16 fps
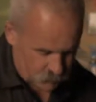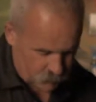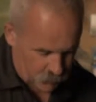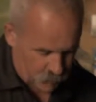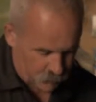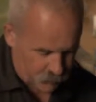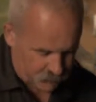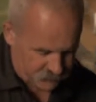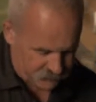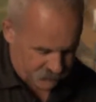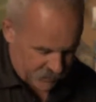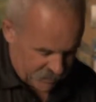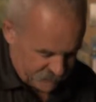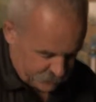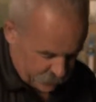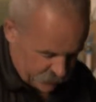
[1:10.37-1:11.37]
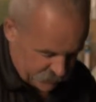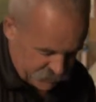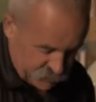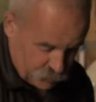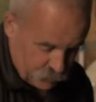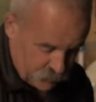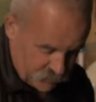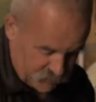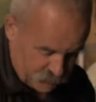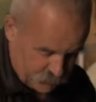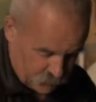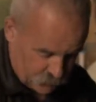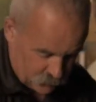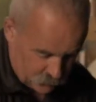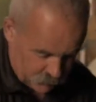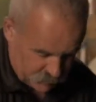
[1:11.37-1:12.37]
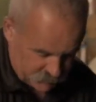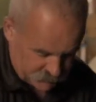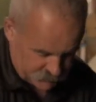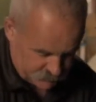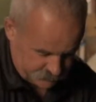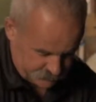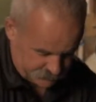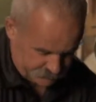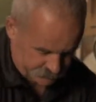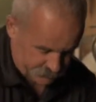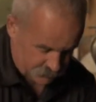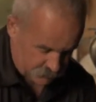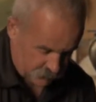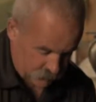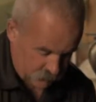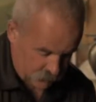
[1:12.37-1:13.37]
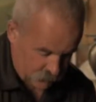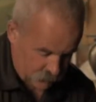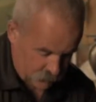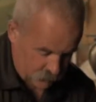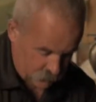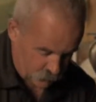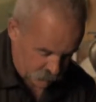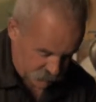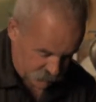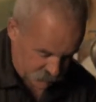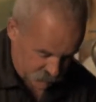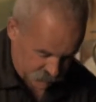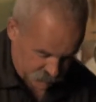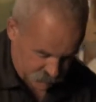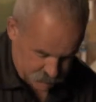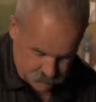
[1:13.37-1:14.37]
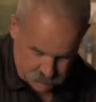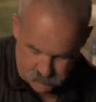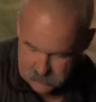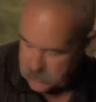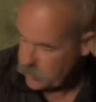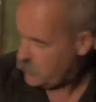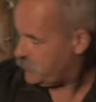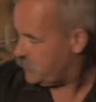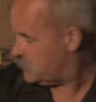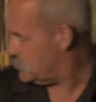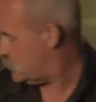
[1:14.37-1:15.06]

We have a 5.2 inch bowl rest, which is not opened